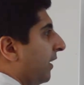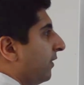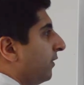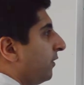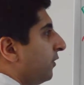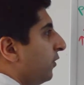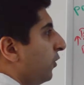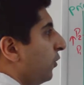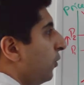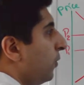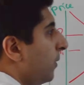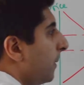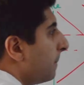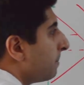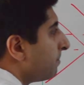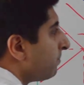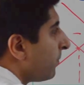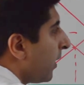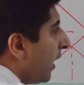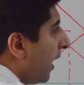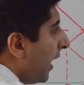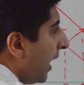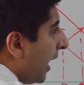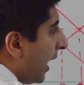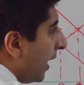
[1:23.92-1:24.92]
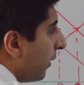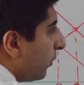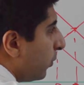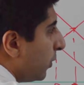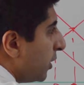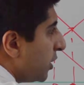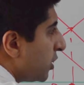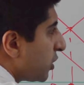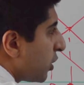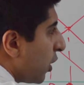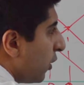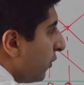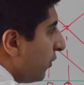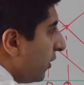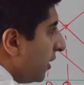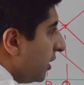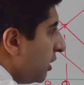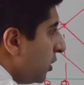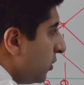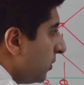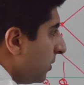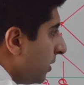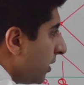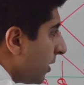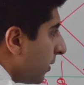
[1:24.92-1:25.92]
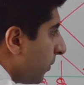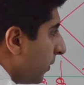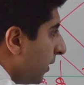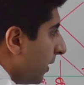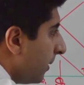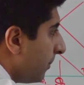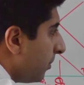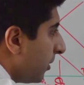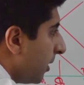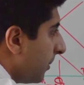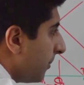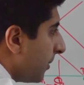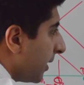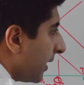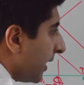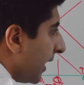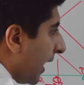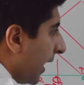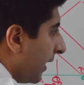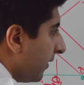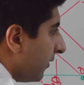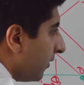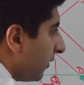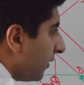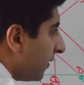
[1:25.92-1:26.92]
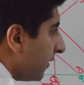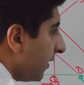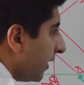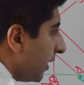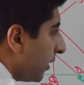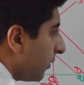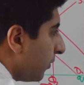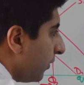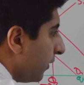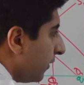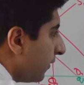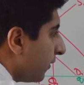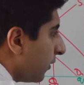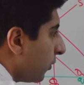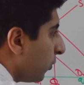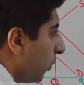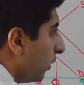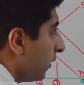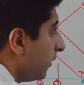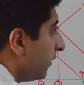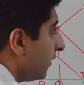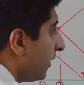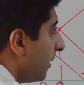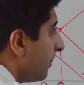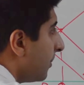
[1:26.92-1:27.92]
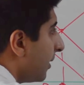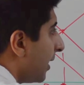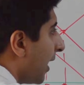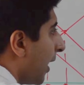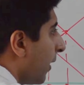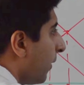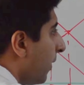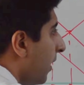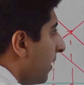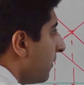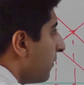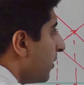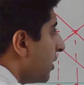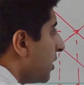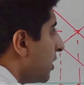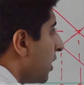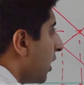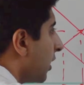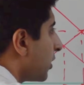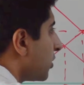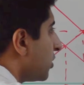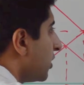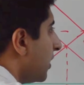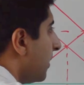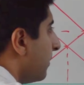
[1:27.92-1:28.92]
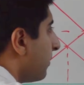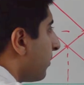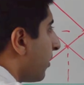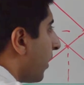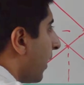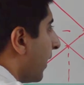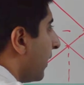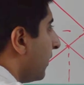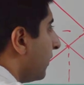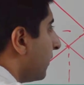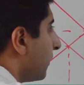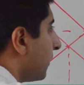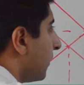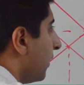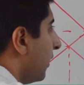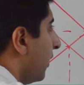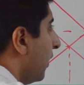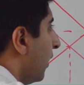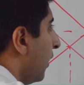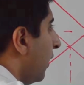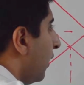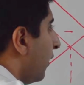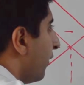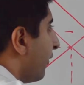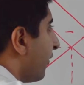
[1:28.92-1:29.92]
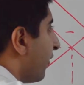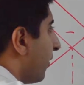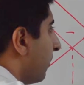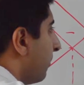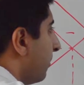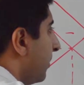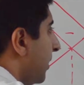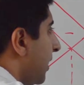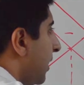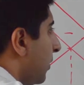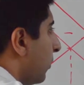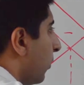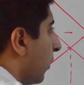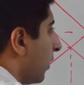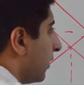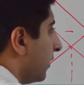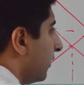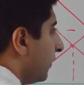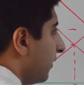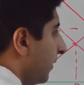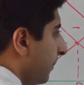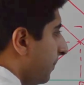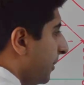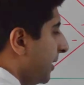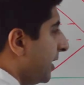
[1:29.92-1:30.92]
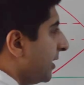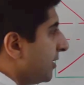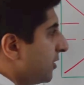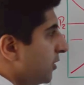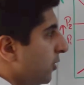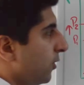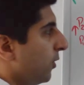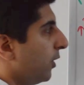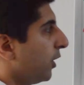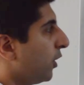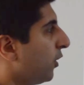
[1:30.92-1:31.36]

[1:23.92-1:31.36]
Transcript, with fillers: S2. If we show the new equilibrium, again there's an increase in quantity but now a reduction in price from P1 to P2.